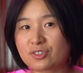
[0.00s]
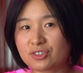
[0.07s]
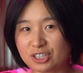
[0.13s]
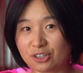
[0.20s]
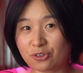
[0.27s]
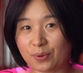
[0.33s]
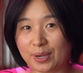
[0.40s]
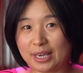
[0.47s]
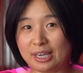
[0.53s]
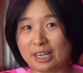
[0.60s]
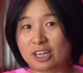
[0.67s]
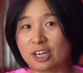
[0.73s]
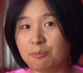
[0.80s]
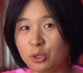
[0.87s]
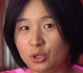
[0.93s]
degree in
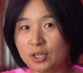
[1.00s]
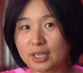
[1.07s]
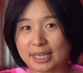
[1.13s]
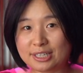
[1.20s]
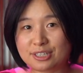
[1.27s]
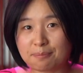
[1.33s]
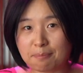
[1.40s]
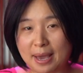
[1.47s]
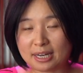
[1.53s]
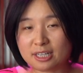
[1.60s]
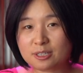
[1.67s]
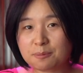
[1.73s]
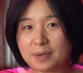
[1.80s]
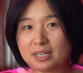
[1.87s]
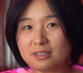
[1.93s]
communication
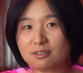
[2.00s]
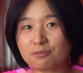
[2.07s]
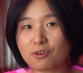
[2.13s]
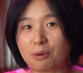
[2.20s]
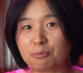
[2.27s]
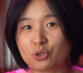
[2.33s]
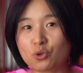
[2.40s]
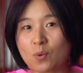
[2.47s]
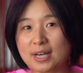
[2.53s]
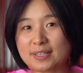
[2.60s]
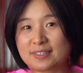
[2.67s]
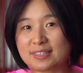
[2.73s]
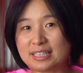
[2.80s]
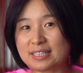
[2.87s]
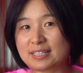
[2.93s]
management from
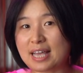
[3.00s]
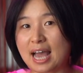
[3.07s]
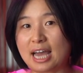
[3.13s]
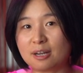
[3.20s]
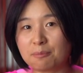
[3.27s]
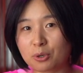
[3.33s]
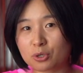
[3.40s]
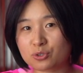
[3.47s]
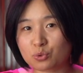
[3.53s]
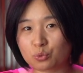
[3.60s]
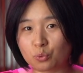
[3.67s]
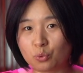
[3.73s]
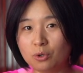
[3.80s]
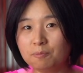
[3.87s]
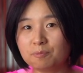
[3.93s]
USC's Annenberg
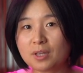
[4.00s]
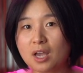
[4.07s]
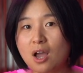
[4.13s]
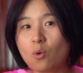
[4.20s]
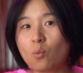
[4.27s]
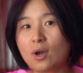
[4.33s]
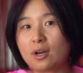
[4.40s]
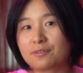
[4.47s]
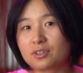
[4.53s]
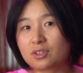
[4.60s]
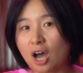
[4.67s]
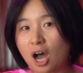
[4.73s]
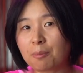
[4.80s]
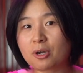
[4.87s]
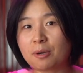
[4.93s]
School, one of the
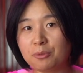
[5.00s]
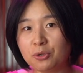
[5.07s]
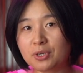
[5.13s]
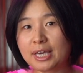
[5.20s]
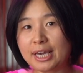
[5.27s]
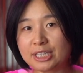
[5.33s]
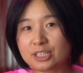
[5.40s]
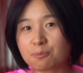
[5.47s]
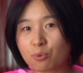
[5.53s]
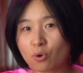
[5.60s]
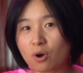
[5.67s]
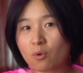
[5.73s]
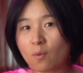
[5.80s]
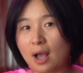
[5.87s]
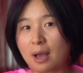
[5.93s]
top communication
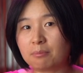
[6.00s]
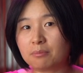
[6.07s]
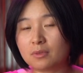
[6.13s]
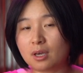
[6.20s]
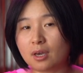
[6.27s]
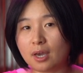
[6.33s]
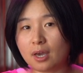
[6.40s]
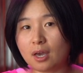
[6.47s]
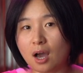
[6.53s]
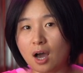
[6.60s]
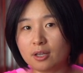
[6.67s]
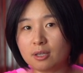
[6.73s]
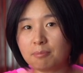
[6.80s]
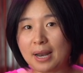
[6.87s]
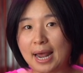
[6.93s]
programs
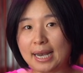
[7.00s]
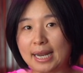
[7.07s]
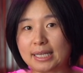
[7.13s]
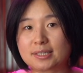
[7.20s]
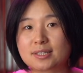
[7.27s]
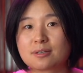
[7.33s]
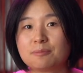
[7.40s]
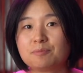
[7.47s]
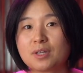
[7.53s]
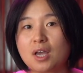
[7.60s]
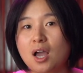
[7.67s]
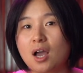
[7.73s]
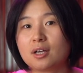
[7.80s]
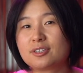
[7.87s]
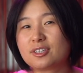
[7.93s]
on the planet,
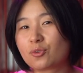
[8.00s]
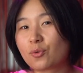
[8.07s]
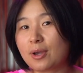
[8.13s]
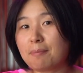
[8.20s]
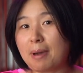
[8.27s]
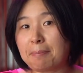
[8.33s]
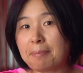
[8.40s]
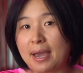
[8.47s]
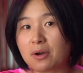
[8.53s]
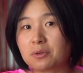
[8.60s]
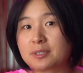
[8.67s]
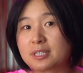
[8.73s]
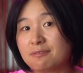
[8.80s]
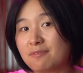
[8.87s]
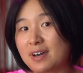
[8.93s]
a degree my
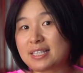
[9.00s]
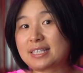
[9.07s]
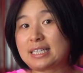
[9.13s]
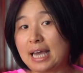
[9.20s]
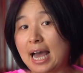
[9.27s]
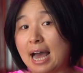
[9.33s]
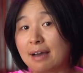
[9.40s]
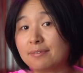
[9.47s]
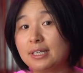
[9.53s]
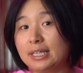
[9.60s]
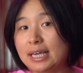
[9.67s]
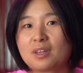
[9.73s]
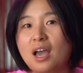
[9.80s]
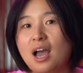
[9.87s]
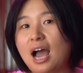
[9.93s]
parents invested
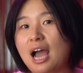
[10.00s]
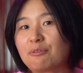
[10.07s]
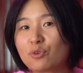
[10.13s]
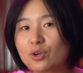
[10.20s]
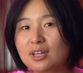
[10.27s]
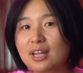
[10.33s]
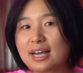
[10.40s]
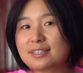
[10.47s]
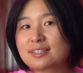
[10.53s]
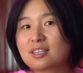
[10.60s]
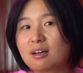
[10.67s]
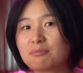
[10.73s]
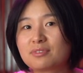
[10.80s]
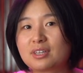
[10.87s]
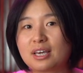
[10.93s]
heavily, I realized
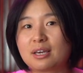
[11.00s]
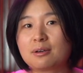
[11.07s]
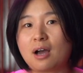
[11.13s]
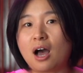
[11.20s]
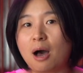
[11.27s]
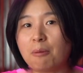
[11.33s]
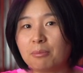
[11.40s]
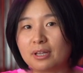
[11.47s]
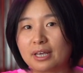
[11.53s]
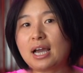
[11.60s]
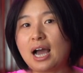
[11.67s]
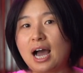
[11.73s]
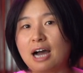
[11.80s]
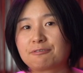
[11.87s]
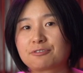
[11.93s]
something humbling
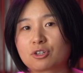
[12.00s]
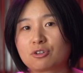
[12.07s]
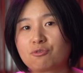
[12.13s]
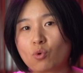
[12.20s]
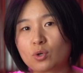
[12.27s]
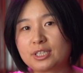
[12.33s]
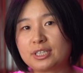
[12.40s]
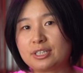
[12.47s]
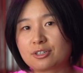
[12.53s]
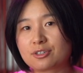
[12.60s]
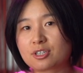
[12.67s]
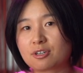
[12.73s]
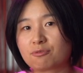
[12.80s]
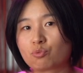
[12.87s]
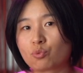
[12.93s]
after 14
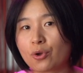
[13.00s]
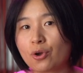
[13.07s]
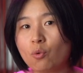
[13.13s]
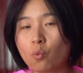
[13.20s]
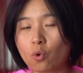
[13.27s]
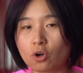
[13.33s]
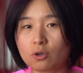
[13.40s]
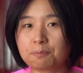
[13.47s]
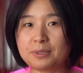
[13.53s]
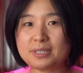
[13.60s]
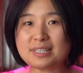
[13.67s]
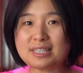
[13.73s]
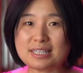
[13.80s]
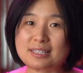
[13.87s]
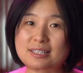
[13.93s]
years of real-world
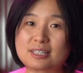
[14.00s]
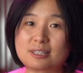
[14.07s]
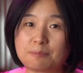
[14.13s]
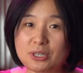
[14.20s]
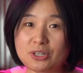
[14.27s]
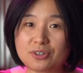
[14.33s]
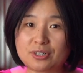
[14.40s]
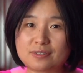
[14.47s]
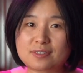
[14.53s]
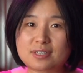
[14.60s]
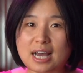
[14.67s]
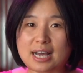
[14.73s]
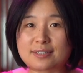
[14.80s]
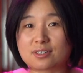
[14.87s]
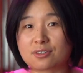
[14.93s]
business experience
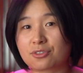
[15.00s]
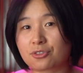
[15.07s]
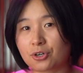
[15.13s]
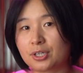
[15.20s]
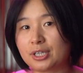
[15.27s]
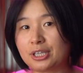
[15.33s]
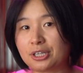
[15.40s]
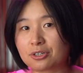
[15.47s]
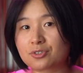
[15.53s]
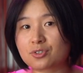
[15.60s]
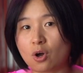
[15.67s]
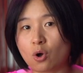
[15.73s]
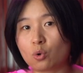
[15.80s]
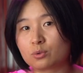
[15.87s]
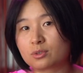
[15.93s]
as a
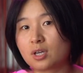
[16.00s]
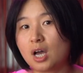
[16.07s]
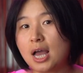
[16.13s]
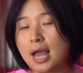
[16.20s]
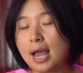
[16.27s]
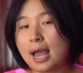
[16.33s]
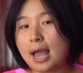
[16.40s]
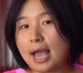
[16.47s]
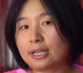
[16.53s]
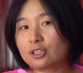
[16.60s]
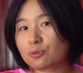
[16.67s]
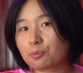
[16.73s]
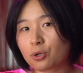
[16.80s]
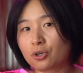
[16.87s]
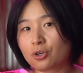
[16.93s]
30-year-old
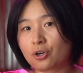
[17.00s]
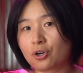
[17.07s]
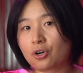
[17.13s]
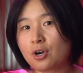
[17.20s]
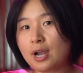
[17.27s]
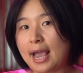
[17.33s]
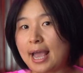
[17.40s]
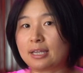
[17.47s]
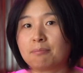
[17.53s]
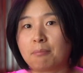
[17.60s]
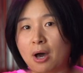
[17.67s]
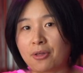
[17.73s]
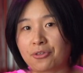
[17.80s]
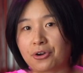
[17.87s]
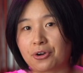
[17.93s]
entrepreneur and
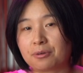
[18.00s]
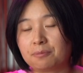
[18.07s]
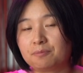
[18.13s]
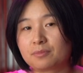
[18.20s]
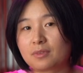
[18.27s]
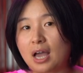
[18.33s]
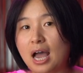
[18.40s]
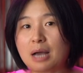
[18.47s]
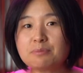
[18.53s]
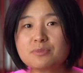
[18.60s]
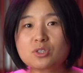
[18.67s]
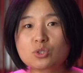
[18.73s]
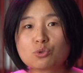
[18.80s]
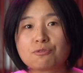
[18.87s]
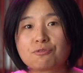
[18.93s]
mother. I'm
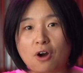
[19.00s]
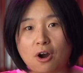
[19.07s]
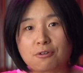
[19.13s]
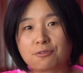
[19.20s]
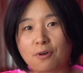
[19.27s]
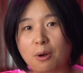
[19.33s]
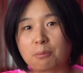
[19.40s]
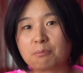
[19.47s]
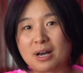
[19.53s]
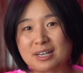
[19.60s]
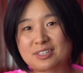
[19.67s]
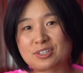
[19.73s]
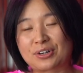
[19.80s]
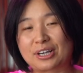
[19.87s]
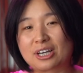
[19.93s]
still far from
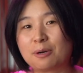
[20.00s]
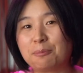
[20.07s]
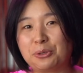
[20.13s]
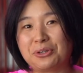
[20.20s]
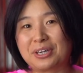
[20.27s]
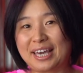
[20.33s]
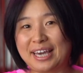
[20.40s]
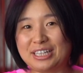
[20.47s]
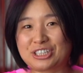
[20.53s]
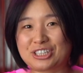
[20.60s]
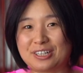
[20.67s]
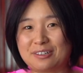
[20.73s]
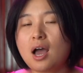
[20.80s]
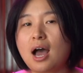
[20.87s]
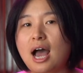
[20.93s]
mastering
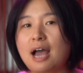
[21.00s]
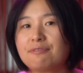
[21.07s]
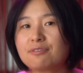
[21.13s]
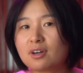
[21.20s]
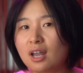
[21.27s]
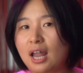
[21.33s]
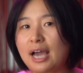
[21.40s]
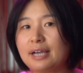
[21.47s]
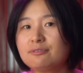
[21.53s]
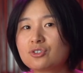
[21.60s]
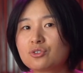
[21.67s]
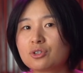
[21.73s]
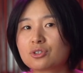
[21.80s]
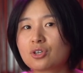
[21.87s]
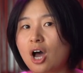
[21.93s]
communication. I've climbed
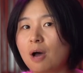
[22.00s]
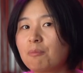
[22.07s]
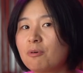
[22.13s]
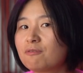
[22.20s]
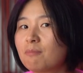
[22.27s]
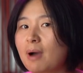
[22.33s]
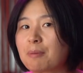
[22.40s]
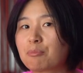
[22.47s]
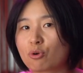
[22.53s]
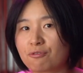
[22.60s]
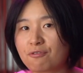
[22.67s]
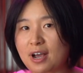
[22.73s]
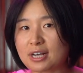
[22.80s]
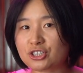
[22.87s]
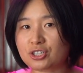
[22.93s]
to the top of my
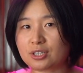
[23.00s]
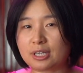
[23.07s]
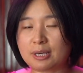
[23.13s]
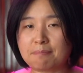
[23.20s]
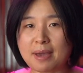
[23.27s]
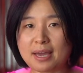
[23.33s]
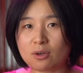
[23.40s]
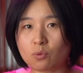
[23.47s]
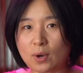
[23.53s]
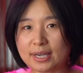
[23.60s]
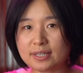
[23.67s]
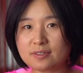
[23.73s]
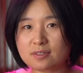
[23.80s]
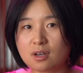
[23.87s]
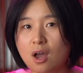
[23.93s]
profession in many
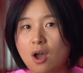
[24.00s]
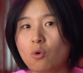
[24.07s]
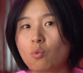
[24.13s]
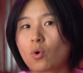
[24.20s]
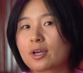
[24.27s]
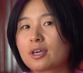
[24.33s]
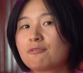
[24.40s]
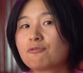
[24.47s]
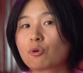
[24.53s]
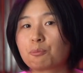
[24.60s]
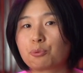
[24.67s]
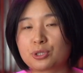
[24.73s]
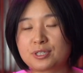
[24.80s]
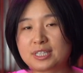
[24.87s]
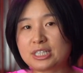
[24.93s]
ways, working for
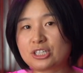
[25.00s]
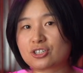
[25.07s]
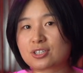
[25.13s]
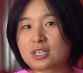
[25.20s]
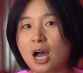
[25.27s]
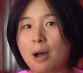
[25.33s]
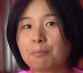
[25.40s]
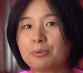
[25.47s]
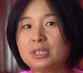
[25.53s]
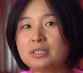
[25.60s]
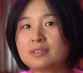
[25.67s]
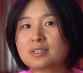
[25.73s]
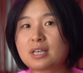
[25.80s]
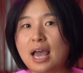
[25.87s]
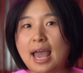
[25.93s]
prestigious
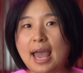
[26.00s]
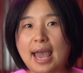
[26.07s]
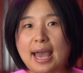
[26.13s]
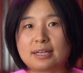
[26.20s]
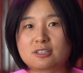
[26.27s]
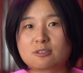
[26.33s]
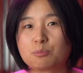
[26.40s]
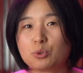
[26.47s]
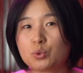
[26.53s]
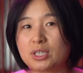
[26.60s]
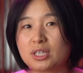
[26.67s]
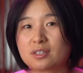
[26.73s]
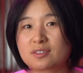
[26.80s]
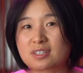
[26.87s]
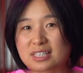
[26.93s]
companies and
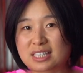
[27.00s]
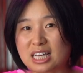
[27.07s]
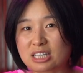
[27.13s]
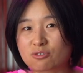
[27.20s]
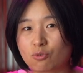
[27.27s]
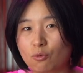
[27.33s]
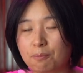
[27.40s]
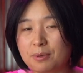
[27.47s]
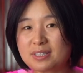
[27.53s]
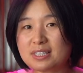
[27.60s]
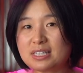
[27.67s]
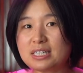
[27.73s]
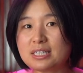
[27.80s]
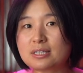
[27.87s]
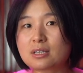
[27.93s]
building a successful
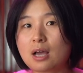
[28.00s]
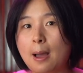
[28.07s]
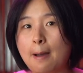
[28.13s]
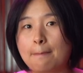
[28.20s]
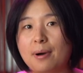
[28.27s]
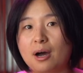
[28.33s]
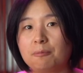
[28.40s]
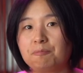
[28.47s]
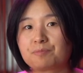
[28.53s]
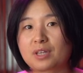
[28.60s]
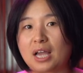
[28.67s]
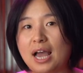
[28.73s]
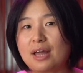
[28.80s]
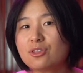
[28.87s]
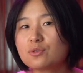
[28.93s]
business, but
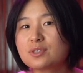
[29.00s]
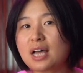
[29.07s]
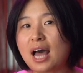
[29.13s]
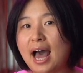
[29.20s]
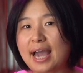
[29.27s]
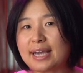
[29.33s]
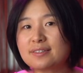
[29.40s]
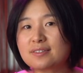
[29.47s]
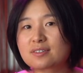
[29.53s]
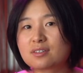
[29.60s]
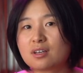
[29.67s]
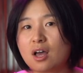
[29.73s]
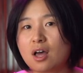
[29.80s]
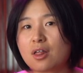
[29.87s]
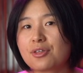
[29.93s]
at those heights,
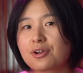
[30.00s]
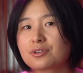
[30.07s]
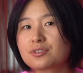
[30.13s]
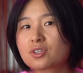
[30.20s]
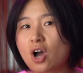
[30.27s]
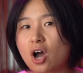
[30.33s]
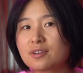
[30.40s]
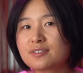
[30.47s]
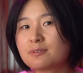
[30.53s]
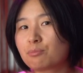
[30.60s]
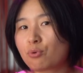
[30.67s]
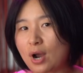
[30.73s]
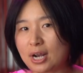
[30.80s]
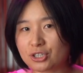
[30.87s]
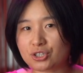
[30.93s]
there's a constant
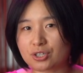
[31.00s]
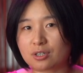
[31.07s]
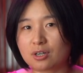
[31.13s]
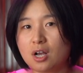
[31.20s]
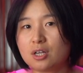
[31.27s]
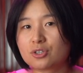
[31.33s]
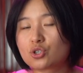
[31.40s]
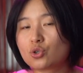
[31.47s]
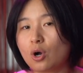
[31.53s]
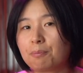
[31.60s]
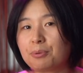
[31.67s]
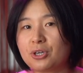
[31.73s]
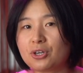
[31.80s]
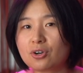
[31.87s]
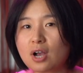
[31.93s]
pressure to
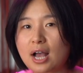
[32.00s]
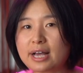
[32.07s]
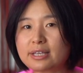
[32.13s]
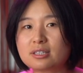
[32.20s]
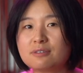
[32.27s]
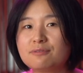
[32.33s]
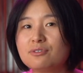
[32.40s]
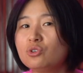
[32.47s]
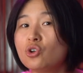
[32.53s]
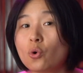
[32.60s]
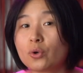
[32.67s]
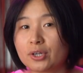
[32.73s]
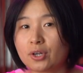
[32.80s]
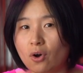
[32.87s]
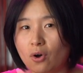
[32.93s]
appear as if you know
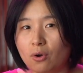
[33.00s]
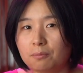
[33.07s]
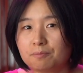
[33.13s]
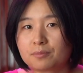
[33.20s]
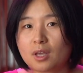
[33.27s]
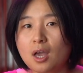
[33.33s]
it all.